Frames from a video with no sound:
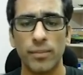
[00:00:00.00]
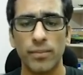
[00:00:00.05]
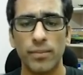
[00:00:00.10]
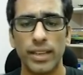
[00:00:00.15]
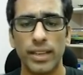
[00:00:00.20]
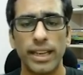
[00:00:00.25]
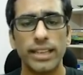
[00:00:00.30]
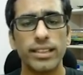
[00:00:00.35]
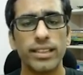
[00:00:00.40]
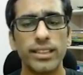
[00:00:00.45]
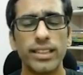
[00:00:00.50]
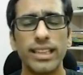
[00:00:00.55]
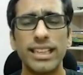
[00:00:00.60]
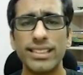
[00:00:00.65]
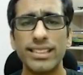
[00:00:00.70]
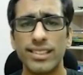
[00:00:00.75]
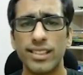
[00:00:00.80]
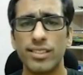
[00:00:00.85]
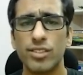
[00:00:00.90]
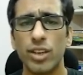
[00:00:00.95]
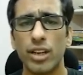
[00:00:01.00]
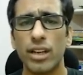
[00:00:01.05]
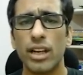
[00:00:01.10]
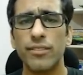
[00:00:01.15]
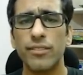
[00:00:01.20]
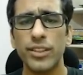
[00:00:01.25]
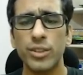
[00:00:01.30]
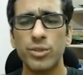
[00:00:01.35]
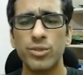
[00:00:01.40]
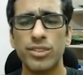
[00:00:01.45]
Internally,
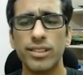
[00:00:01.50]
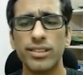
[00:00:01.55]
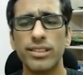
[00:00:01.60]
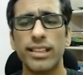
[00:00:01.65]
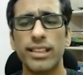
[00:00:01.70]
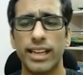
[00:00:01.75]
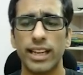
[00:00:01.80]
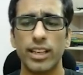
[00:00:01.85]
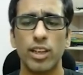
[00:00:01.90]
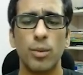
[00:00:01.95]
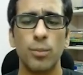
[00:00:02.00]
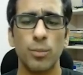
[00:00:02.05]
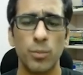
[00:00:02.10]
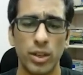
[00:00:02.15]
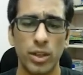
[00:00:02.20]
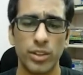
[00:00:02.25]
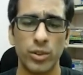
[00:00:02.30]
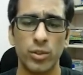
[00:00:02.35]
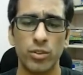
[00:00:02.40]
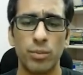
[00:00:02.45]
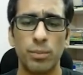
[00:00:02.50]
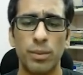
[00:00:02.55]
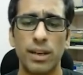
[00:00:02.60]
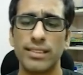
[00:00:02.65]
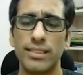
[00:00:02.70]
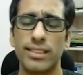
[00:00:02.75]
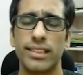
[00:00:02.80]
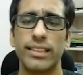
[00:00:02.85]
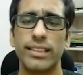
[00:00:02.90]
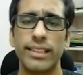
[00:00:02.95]
sys.argv uses a getOp module to
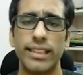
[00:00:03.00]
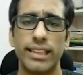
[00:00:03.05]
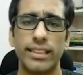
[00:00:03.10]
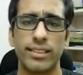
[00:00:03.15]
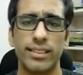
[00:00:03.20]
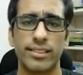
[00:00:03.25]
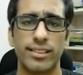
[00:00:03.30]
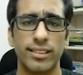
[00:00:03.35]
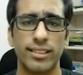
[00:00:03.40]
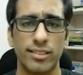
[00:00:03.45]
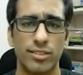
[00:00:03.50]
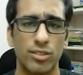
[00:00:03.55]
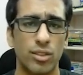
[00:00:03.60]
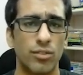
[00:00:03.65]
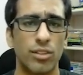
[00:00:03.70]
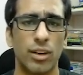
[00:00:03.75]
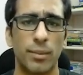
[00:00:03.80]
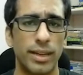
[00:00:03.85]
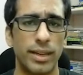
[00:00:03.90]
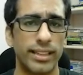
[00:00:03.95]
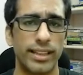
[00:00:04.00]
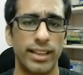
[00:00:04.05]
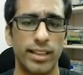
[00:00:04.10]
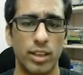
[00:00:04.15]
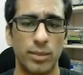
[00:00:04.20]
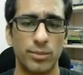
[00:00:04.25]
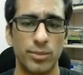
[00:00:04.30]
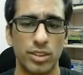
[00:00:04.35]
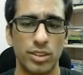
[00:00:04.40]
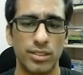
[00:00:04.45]
pass and create this list of command line
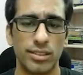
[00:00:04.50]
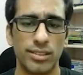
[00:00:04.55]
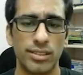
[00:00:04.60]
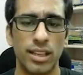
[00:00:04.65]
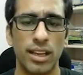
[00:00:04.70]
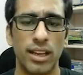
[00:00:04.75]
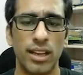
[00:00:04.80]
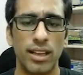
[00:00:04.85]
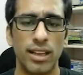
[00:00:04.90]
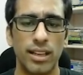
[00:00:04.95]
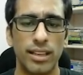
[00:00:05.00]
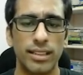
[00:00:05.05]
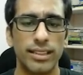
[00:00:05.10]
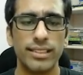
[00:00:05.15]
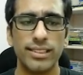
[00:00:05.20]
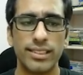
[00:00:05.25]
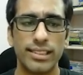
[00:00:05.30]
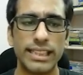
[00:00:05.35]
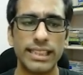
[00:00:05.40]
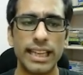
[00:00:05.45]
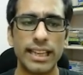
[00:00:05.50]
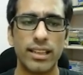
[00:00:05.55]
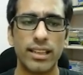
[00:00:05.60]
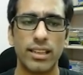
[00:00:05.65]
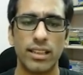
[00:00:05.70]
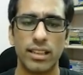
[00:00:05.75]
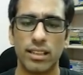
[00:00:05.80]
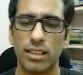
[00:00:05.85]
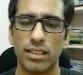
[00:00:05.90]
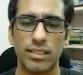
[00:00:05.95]
options. Let's
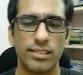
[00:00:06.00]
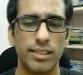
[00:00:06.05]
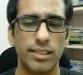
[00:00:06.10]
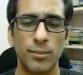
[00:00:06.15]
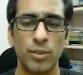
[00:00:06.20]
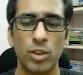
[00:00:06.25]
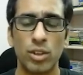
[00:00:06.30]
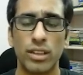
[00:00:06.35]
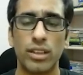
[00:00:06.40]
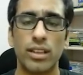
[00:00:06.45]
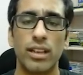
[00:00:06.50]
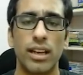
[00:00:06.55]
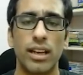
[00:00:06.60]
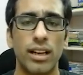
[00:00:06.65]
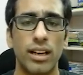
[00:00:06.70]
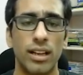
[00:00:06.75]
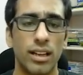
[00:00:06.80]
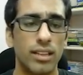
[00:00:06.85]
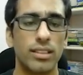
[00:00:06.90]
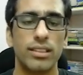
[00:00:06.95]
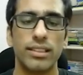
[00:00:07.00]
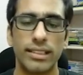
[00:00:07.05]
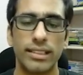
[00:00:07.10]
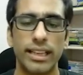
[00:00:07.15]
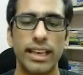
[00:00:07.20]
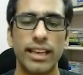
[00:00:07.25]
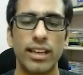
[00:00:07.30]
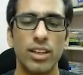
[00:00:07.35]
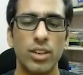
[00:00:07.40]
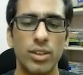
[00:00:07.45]
take a look
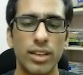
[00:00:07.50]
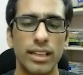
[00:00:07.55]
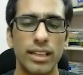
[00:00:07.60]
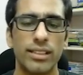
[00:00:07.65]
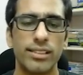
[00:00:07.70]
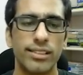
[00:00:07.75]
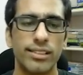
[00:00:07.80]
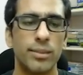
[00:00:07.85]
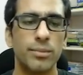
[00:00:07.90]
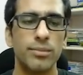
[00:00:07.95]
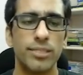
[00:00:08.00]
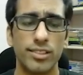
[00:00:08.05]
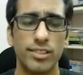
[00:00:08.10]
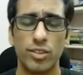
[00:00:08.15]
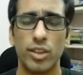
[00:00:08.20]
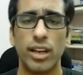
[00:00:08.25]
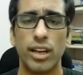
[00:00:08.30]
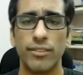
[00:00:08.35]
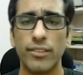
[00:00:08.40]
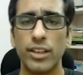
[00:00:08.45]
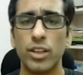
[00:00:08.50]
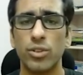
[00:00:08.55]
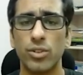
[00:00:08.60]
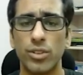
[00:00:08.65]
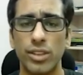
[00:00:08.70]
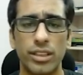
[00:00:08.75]
at some sys.argv code.